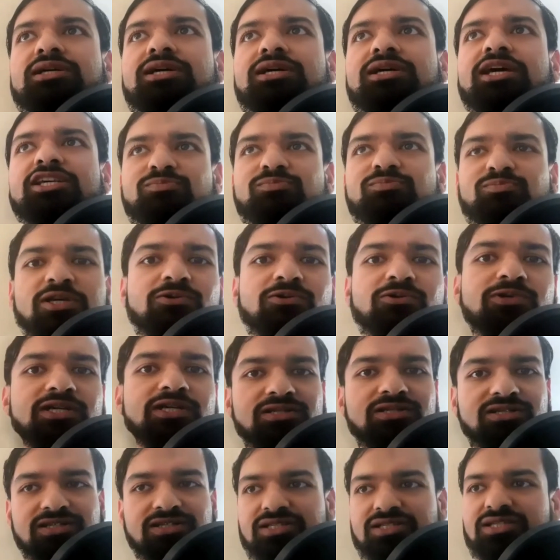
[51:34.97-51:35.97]

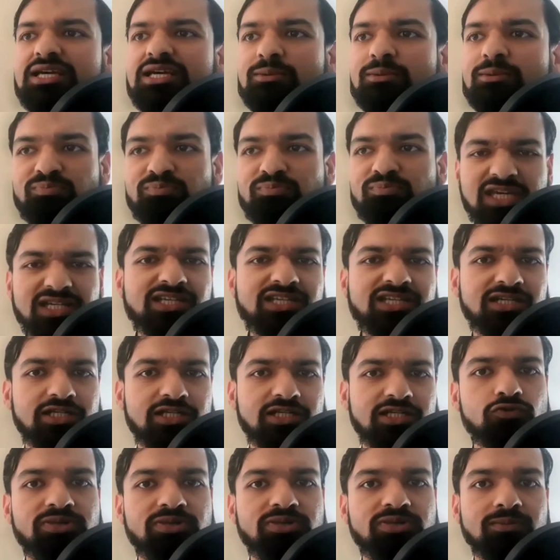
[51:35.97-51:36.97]
experience meeting
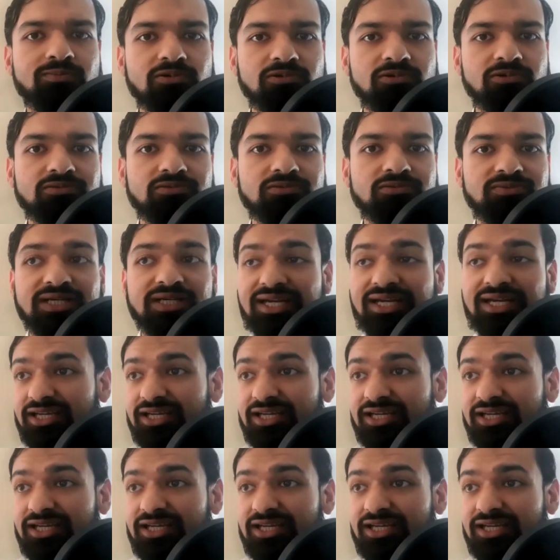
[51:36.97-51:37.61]
new people,